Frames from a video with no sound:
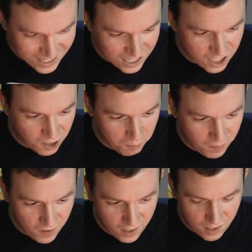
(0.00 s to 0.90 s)

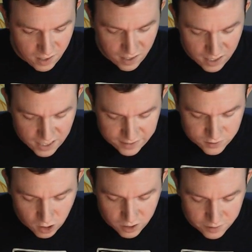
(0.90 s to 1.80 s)
I
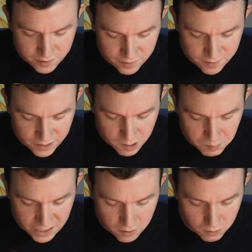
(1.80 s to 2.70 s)
started to think
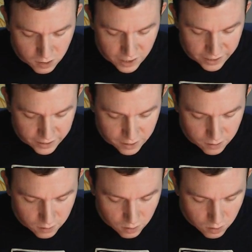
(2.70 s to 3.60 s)
about like,
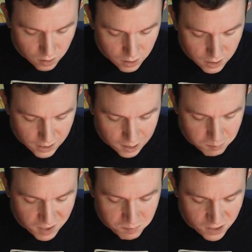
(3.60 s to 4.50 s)
it
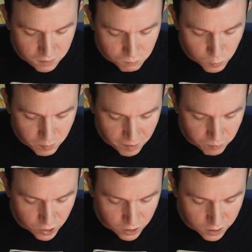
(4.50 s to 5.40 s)
made me
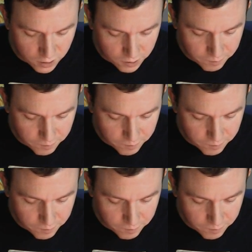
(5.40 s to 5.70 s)
remember,